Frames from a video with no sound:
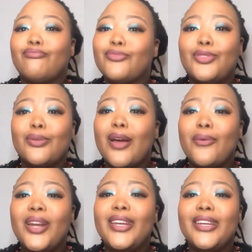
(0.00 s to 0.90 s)
do I
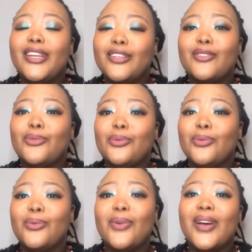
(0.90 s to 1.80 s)
really need
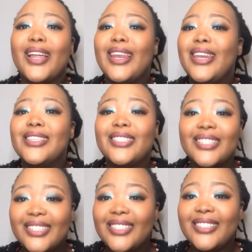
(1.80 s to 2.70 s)
to
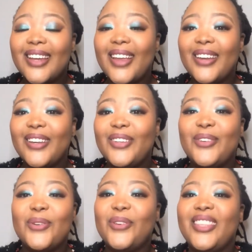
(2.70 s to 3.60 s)
listen
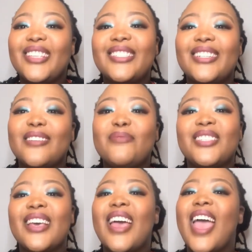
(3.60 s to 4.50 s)
to these
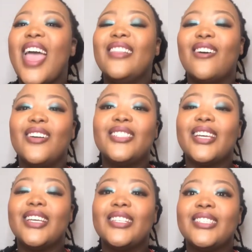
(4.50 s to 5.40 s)
tips? And the
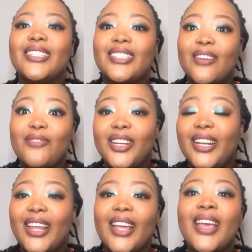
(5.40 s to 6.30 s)
answer is
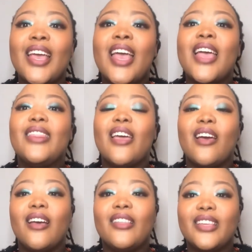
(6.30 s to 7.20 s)
definitely.
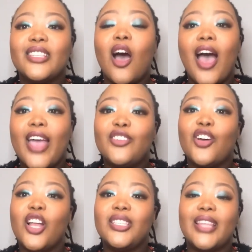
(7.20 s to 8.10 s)
There's a high
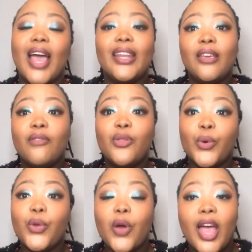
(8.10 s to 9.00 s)
chance that even
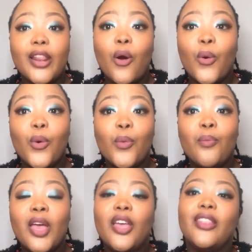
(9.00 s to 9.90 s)
though you're at
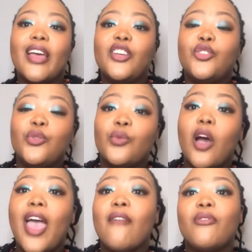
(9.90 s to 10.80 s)
home, that you
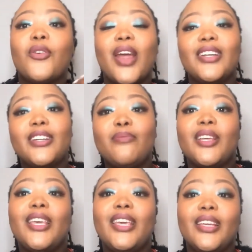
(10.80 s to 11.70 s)
have cranked up
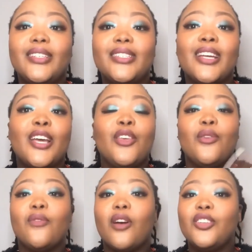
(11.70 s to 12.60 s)
the heat,
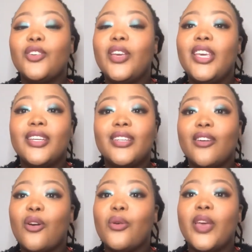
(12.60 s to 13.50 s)
you've got your
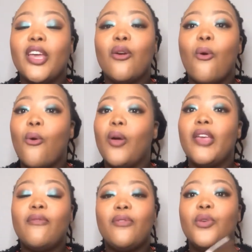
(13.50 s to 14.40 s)
heater going, or
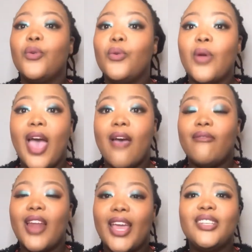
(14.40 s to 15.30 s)
if you
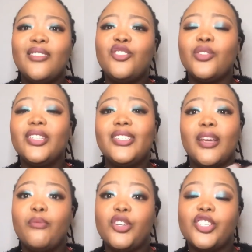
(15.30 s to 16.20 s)
have like central
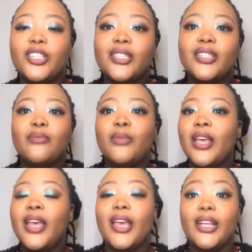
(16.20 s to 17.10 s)
temperature
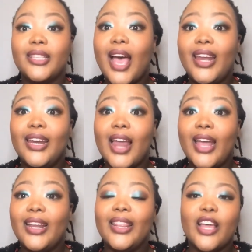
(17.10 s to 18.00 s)
system, it's highly
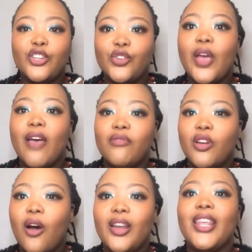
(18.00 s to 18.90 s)
likely that you have
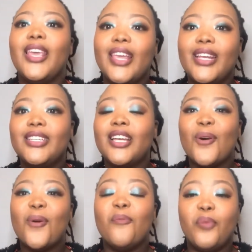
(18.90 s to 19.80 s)
it on heat.
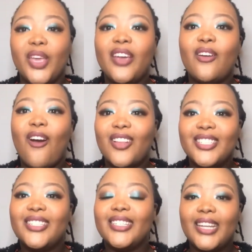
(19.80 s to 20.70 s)
So being
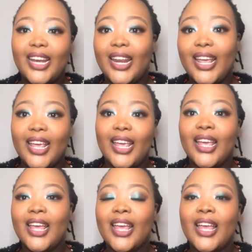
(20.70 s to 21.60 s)

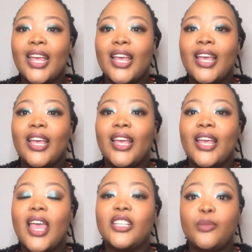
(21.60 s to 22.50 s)
constantly
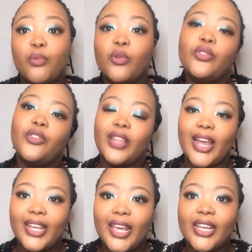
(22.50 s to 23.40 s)
exposed to
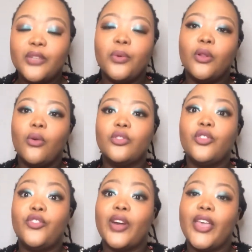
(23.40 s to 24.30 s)
that heat will
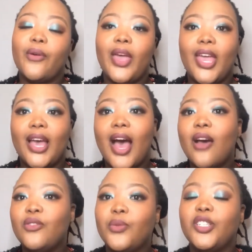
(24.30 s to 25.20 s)
also dry your hair
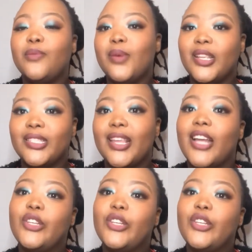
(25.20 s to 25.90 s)
out, which means that